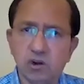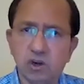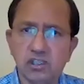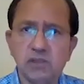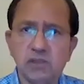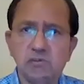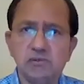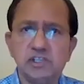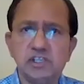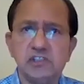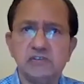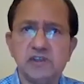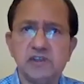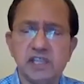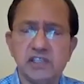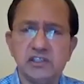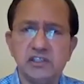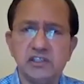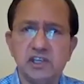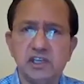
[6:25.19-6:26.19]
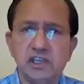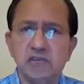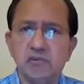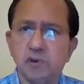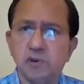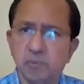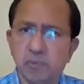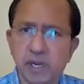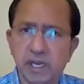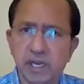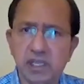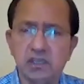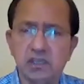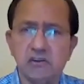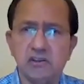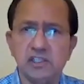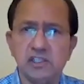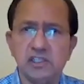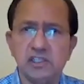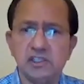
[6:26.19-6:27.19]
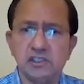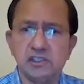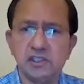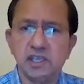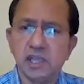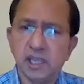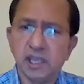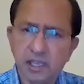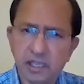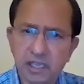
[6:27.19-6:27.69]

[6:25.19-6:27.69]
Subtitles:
got themselves vaccinated for medical reasons,